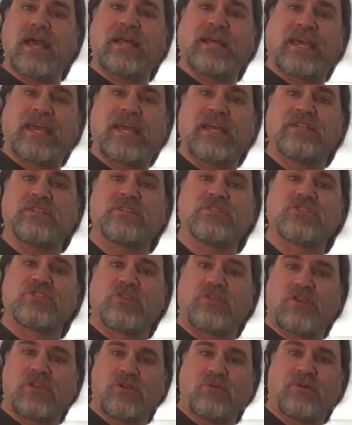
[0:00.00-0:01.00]
again,
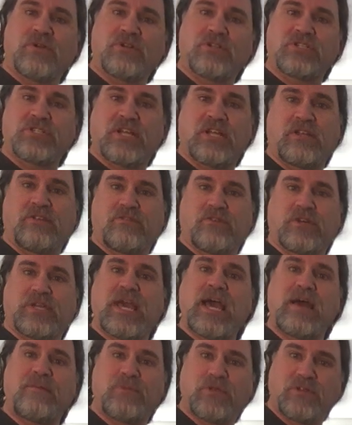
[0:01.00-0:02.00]
so that you understand the
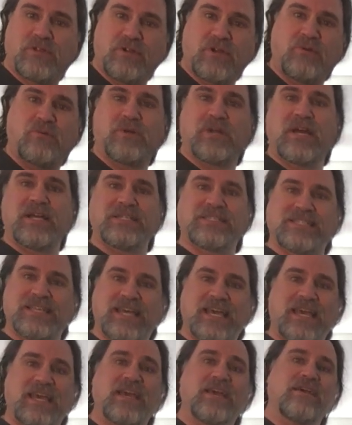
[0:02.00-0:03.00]
vocabulary. When I
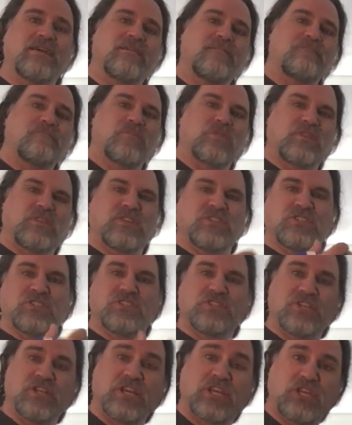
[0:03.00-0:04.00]
say this
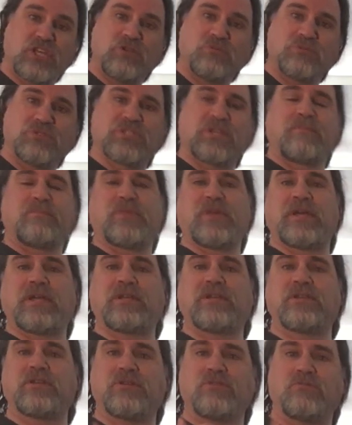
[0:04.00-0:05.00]
is an acute
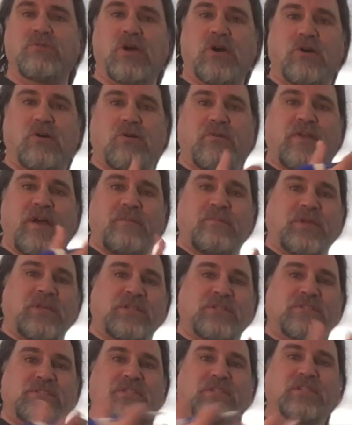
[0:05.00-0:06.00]
something, you know that
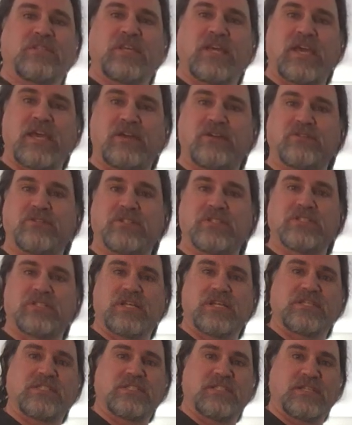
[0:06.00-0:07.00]
means that the angle is
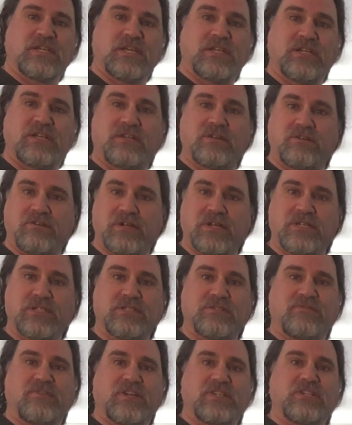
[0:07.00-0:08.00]
less than 90
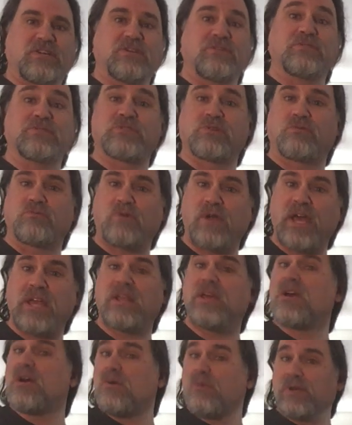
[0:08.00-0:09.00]
degrees. If I tell you it's a
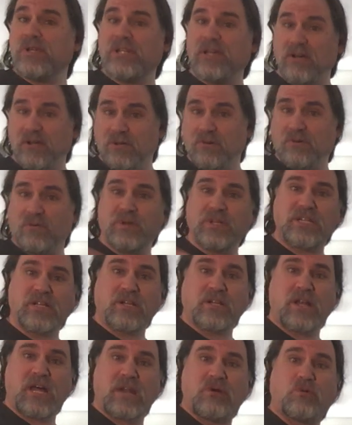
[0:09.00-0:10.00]
right, we dealt we did
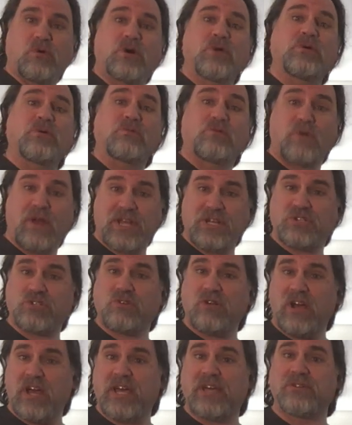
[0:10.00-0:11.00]
a lot of work with right
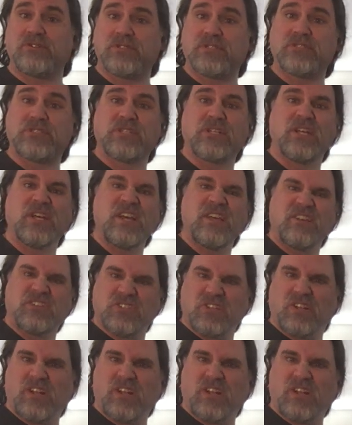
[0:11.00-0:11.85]
triangles. There's a